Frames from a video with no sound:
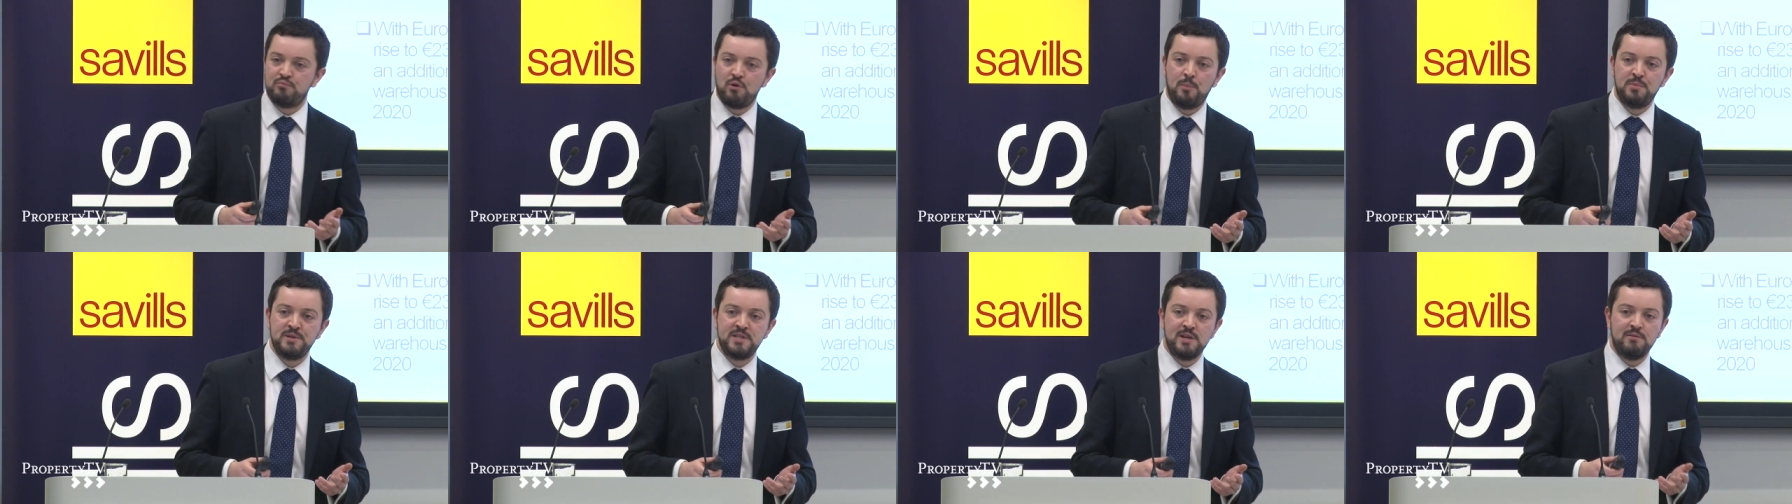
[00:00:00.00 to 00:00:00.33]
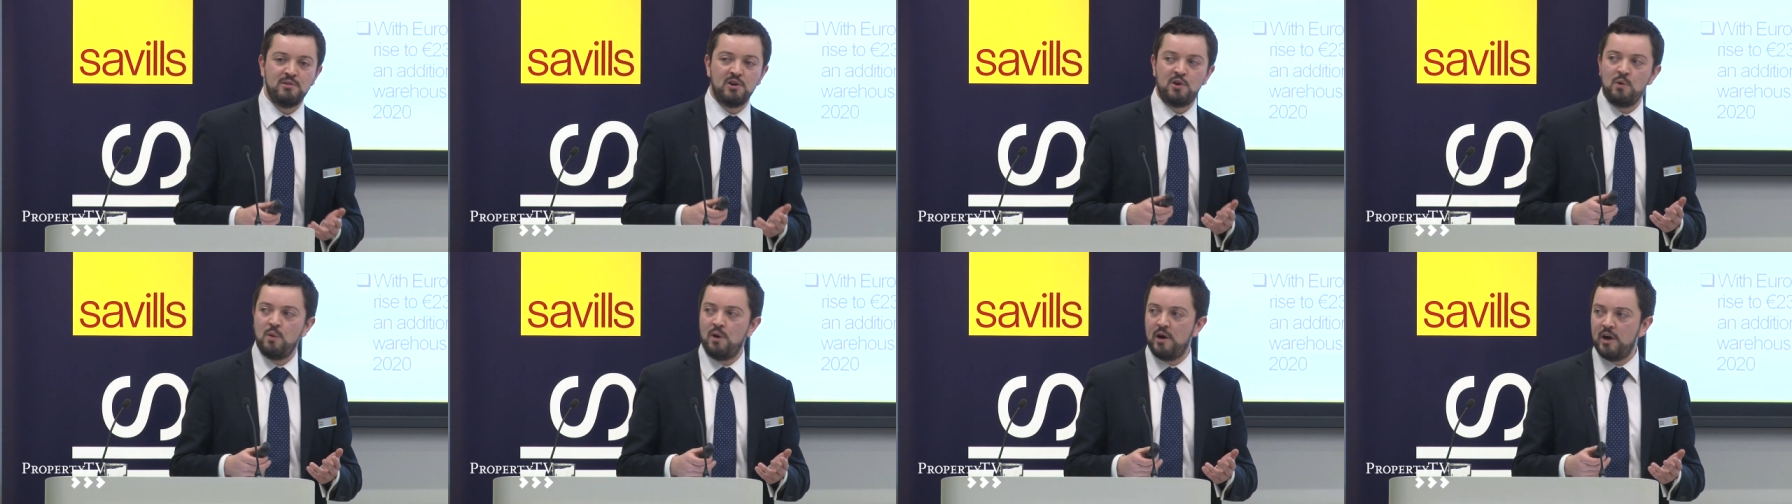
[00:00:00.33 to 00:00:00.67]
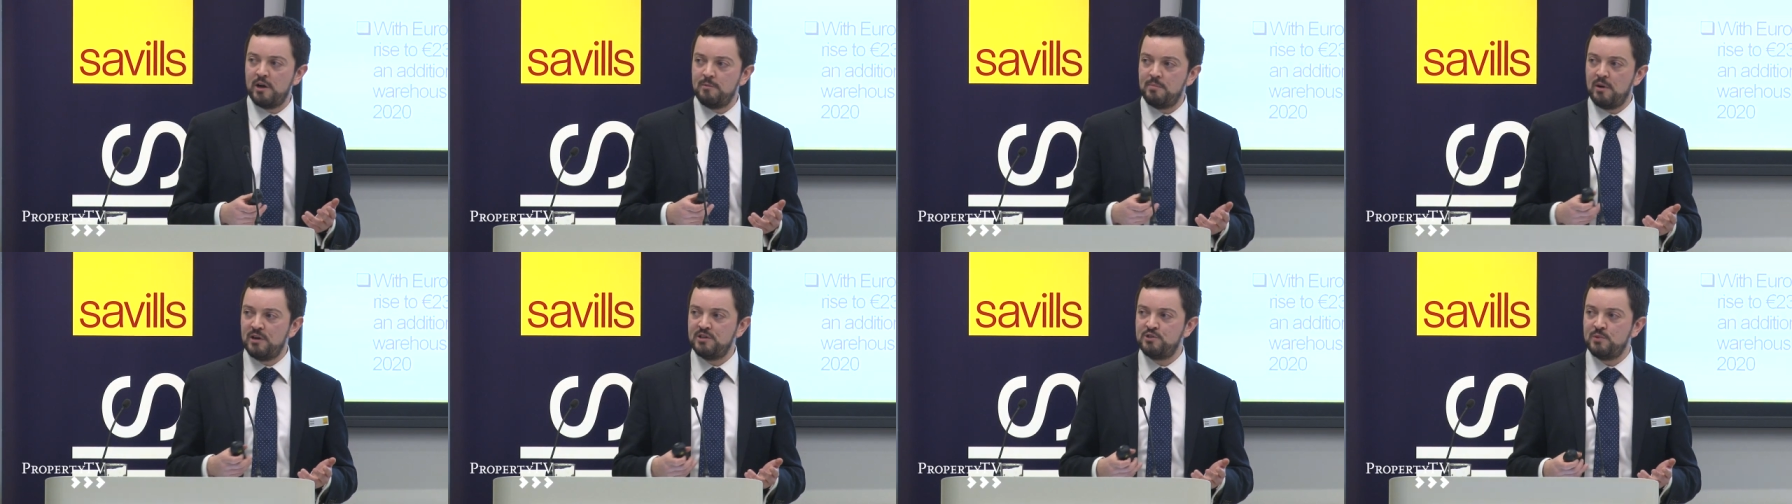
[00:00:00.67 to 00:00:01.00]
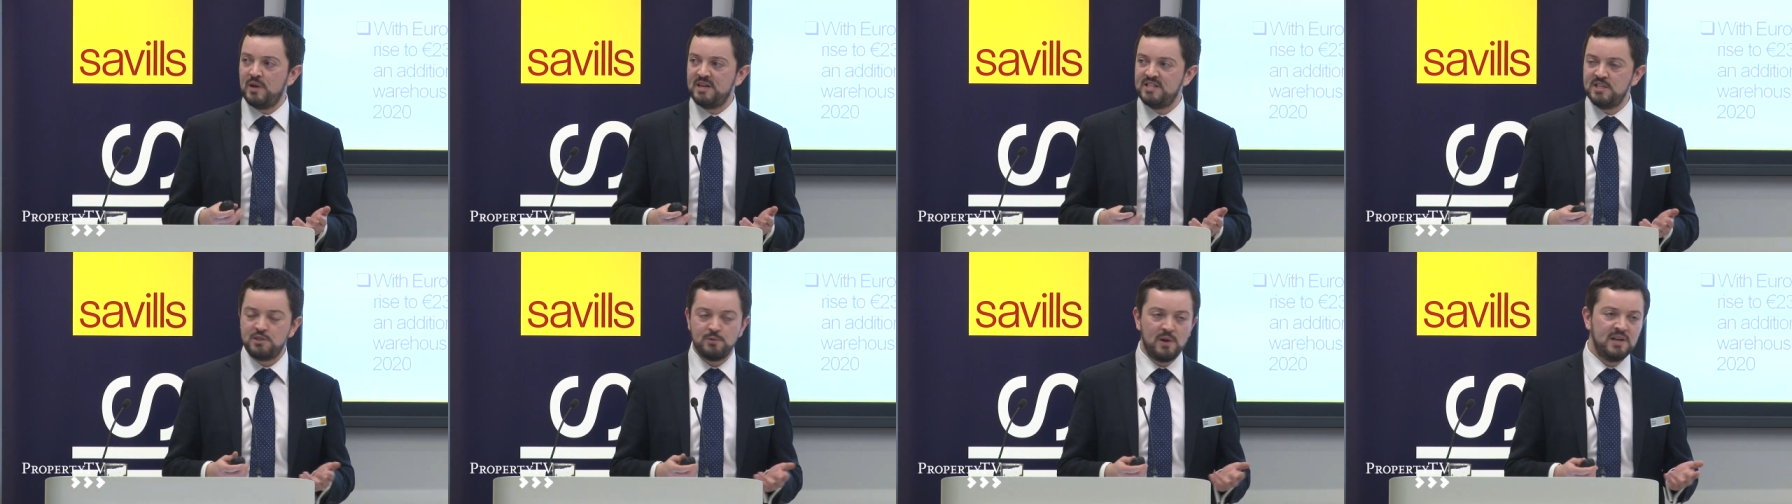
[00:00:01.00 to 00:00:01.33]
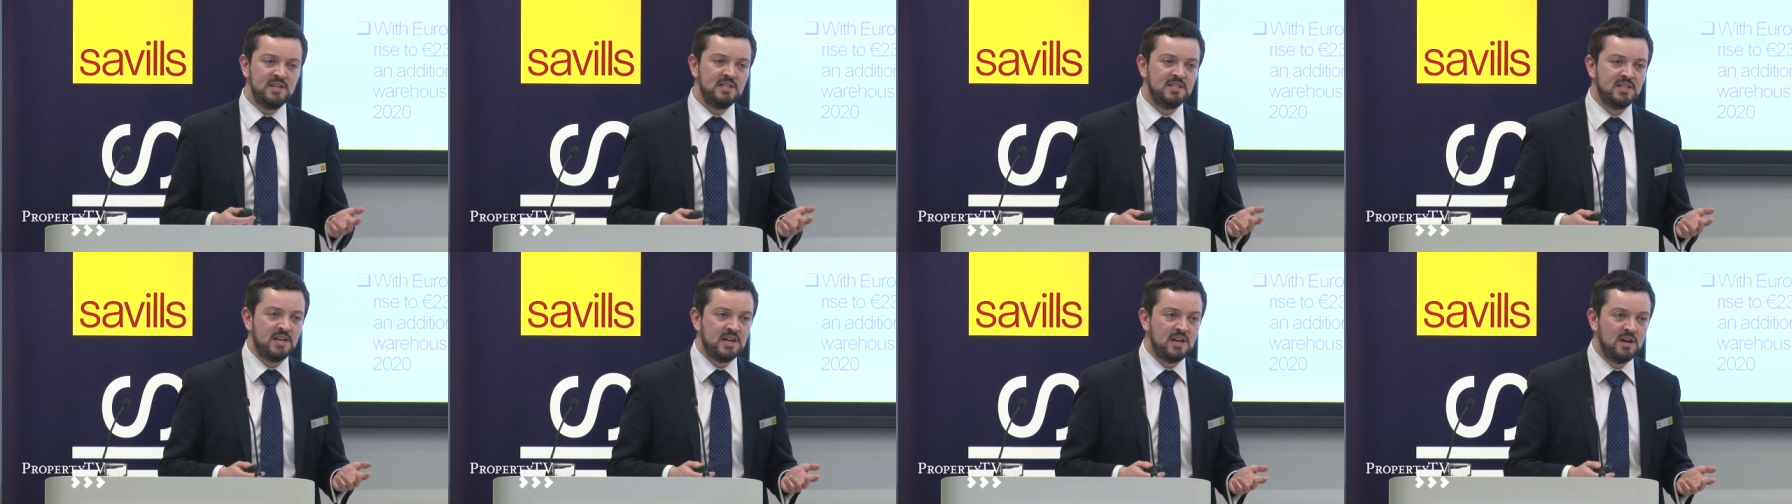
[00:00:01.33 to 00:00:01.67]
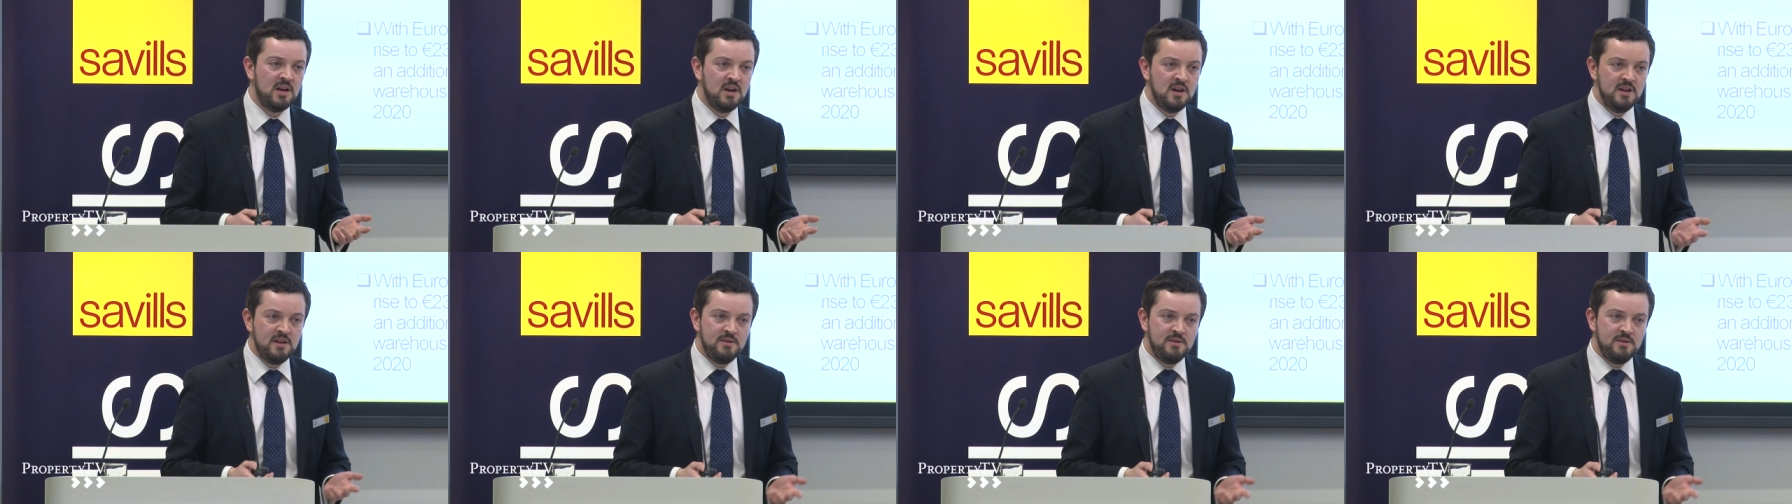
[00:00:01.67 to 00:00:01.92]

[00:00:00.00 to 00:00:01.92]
property required by 2020,